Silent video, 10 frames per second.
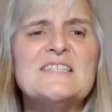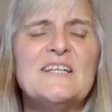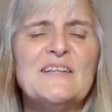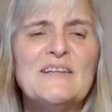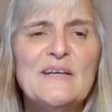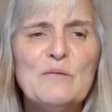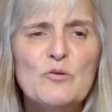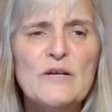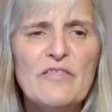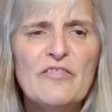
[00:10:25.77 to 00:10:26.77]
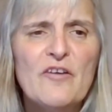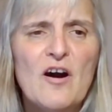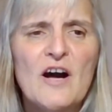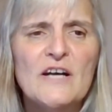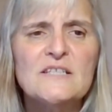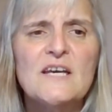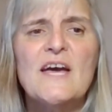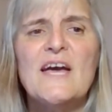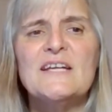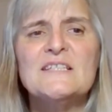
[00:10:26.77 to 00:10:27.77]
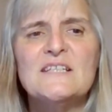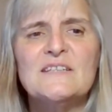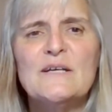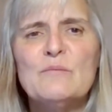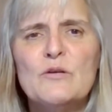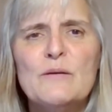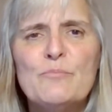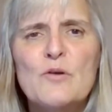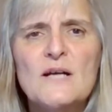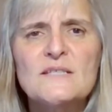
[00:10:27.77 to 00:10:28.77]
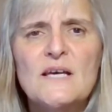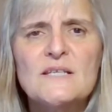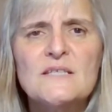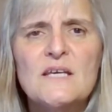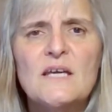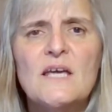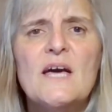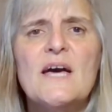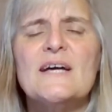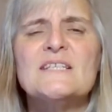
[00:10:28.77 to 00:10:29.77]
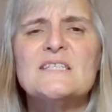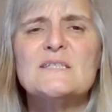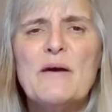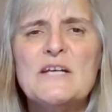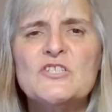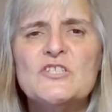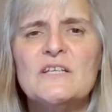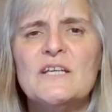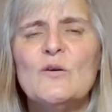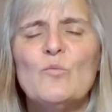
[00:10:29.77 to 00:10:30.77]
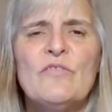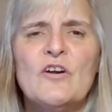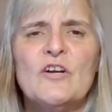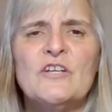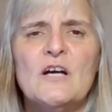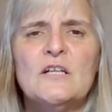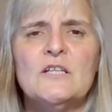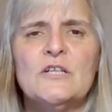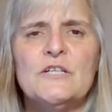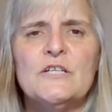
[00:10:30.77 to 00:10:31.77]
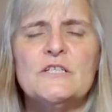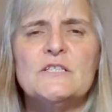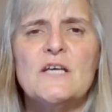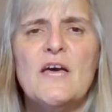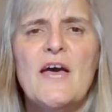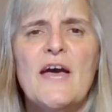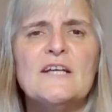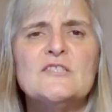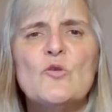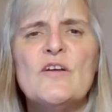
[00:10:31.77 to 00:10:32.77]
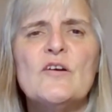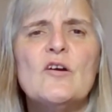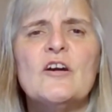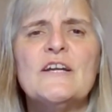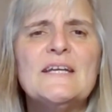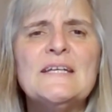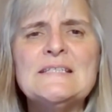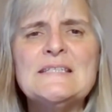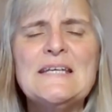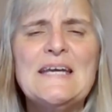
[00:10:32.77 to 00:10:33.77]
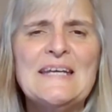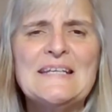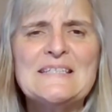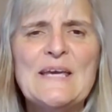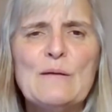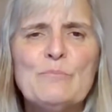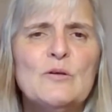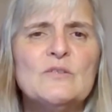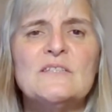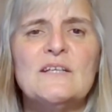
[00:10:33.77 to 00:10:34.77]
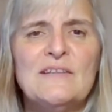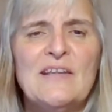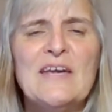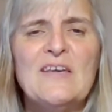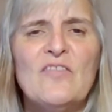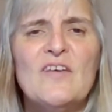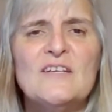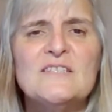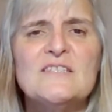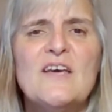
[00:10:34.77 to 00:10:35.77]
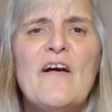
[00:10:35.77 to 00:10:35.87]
deliberate thought and deliberate processing, especially with our young learners. And so there are easy examples like this